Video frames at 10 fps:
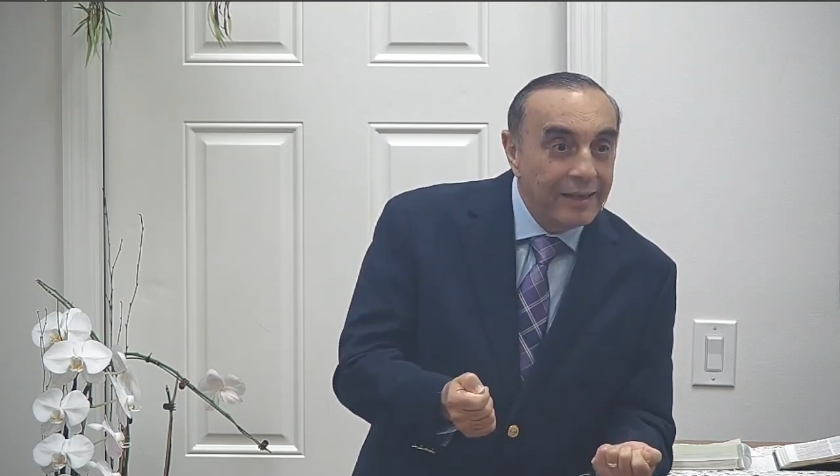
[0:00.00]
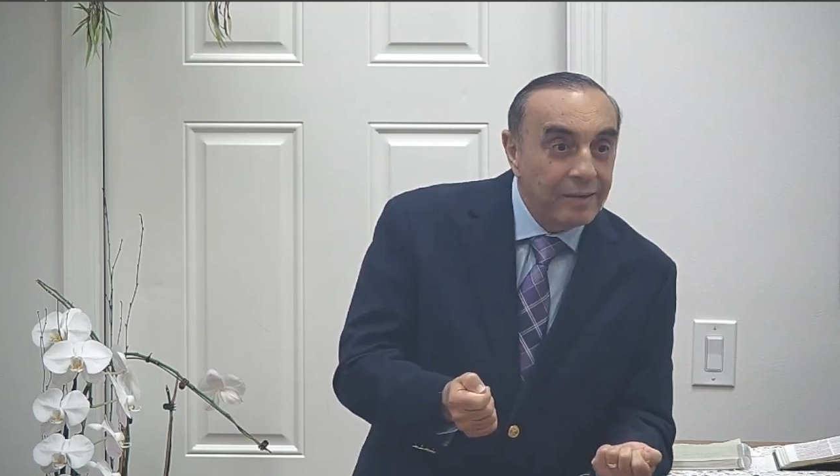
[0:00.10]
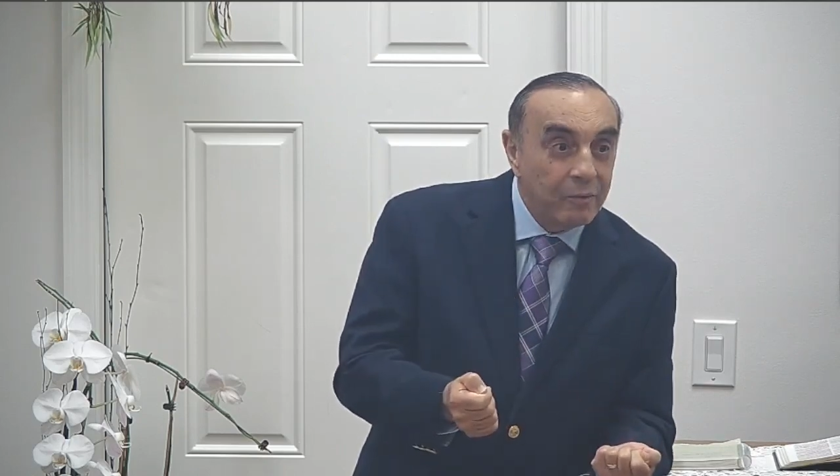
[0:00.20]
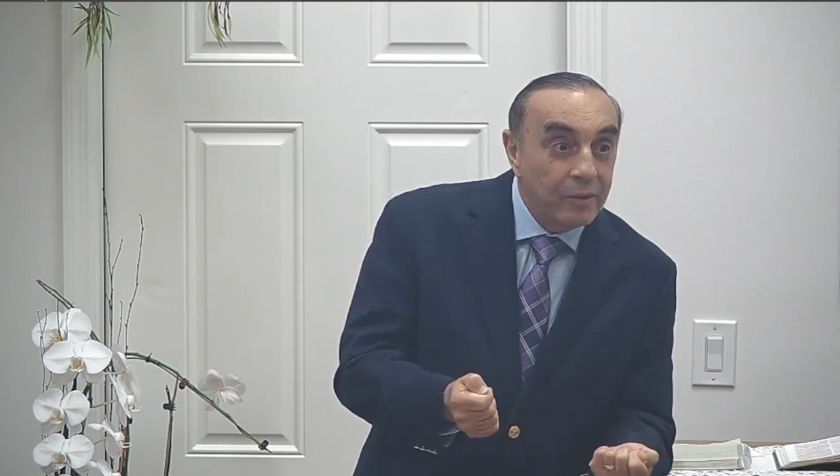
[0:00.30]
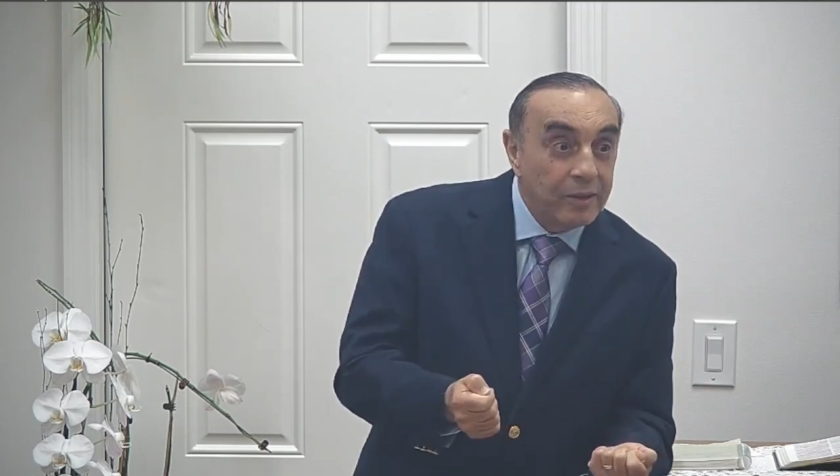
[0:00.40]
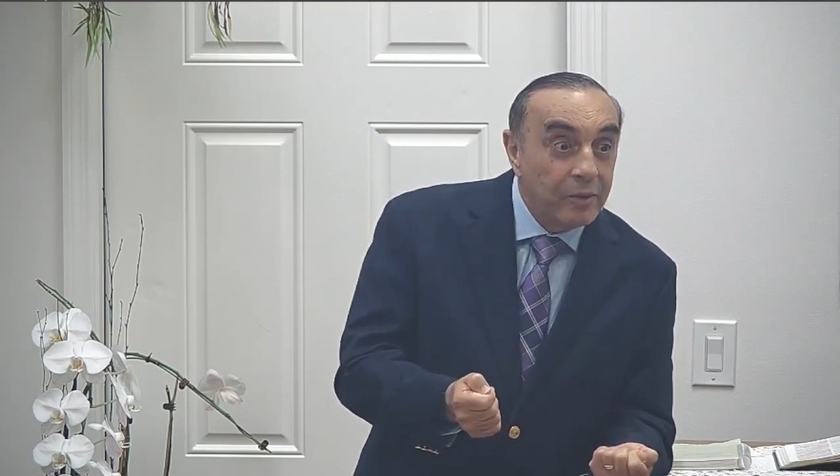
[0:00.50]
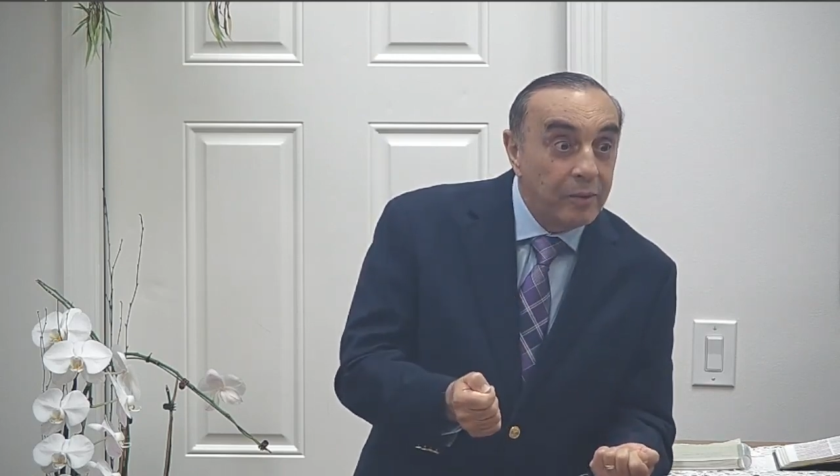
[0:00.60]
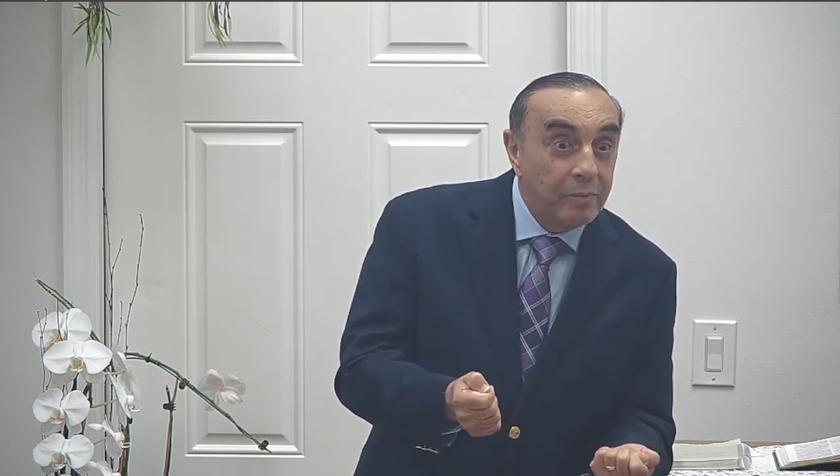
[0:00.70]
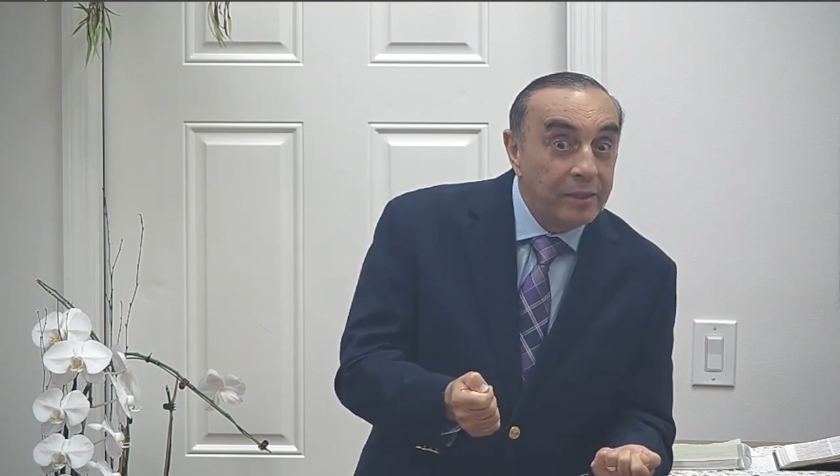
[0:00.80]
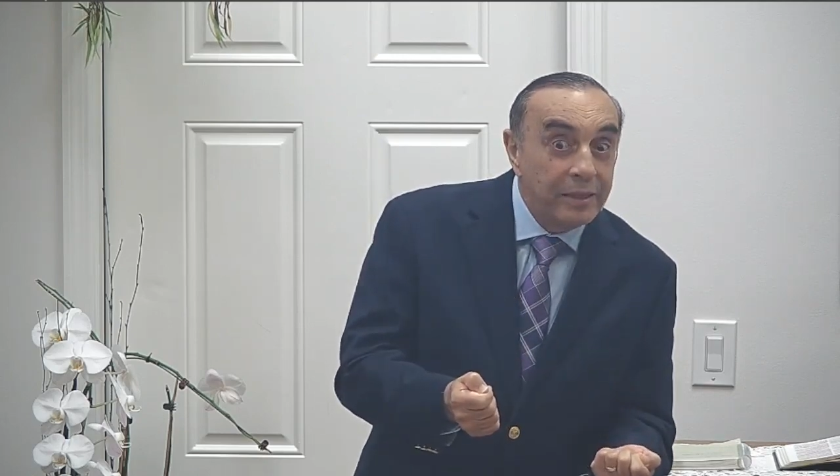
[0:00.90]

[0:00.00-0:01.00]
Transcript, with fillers: it with me,